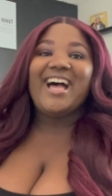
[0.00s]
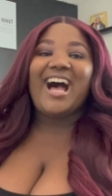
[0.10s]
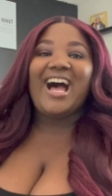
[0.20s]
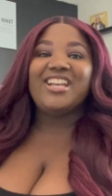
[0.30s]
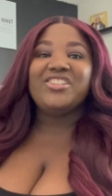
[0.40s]

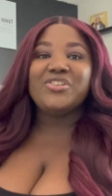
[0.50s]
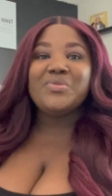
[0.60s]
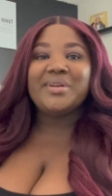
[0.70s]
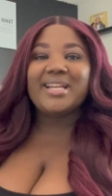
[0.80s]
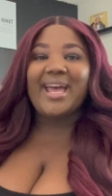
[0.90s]
I do
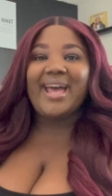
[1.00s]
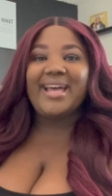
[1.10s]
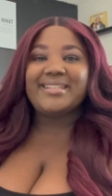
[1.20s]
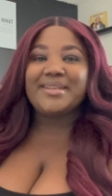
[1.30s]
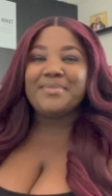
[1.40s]
want to
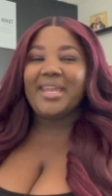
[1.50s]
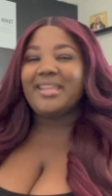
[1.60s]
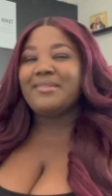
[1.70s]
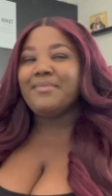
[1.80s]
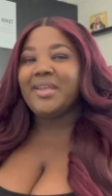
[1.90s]
add something
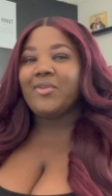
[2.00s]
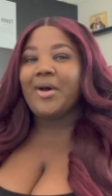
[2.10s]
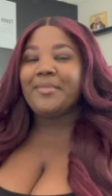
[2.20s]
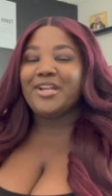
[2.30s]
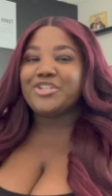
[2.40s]
in the middle.
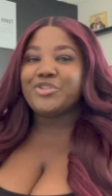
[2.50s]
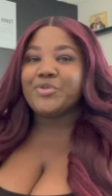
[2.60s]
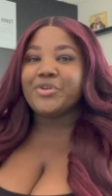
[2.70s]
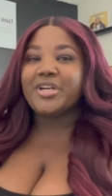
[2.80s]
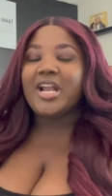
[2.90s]
I'm not
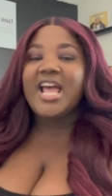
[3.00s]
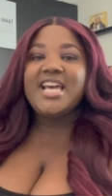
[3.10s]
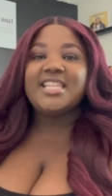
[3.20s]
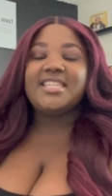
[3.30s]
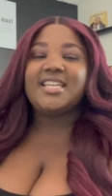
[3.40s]
sure
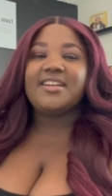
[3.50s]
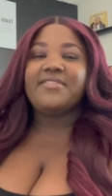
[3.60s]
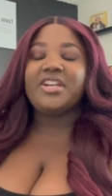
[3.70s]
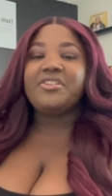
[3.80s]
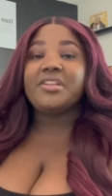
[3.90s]
the
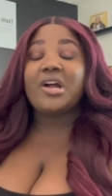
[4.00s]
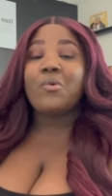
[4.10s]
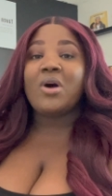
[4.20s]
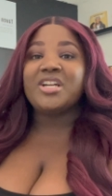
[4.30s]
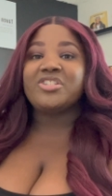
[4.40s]
video that I
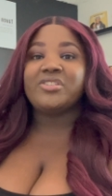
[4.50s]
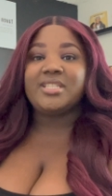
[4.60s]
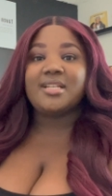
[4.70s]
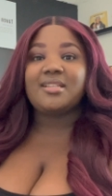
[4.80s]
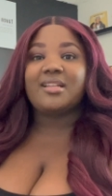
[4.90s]
watched on
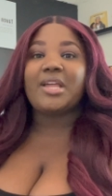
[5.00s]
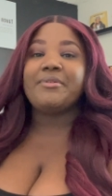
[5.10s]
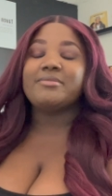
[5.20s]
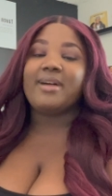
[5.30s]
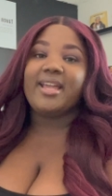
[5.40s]
TikTok that
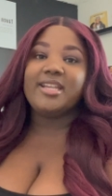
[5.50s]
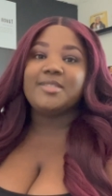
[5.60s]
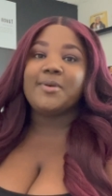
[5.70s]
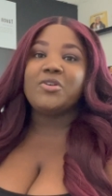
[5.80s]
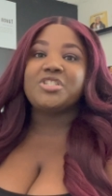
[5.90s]
was my
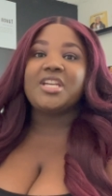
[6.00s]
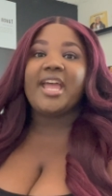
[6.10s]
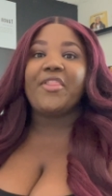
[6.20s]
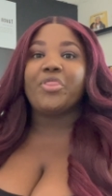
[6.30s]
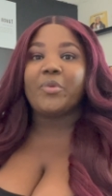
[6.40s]
inspo, she
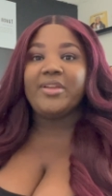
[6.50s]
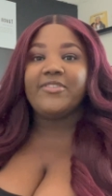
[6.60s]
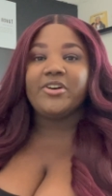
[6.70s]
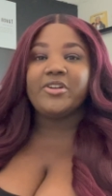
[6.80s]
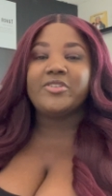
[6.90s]
had three
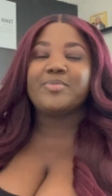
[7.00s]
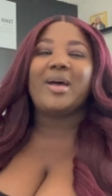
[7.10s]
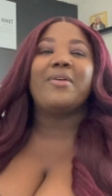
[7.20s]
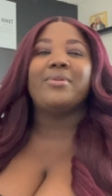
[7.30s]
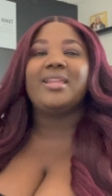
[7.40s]
photos, but
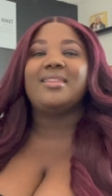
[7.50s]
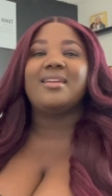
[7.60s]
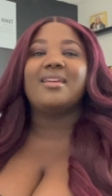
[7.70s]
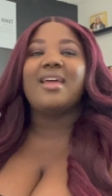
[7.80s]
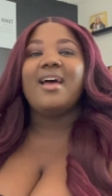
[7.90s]
I really
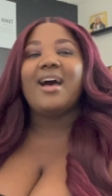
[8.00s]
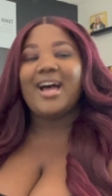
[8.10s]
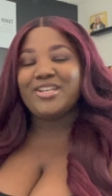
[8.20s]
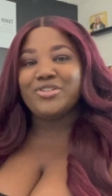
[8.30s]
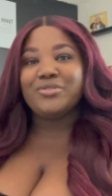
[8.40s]
think
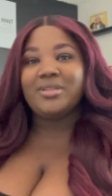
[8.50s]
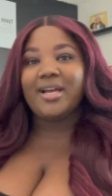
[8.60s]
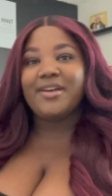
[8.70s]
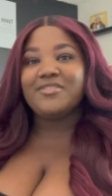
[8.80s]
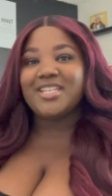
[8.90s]
I do
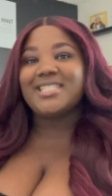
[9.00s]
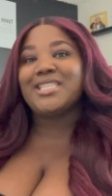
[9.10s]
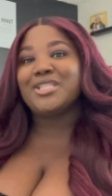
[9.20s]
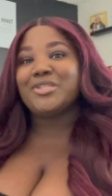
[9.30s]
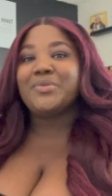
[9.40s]
love just
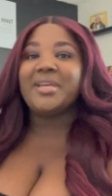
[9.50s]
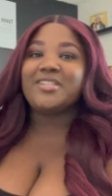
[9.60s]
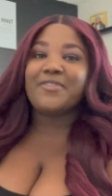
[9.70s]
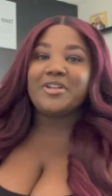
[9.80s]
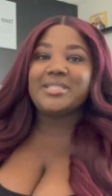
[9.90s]
the two,
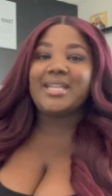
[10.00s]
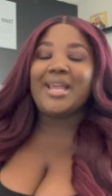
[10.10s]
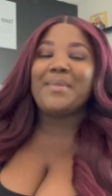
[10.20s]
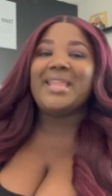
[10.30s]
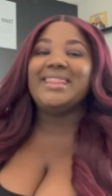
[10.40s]
his first
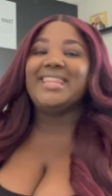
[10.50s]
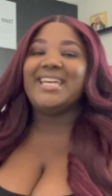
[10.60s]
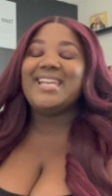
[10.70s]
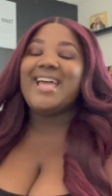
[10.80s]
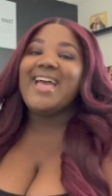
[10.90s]
name and
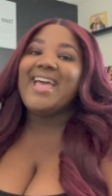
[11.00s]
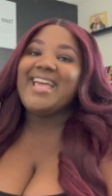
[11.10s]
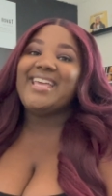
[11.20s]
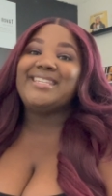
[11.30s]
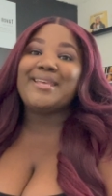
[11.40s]
then
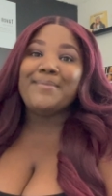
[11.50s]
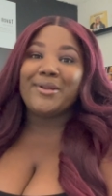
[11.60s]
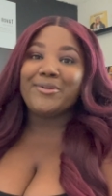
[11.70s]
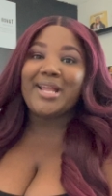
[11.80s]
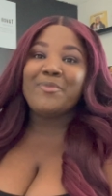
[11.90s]
his
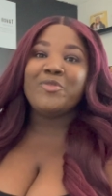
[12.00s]
middle name.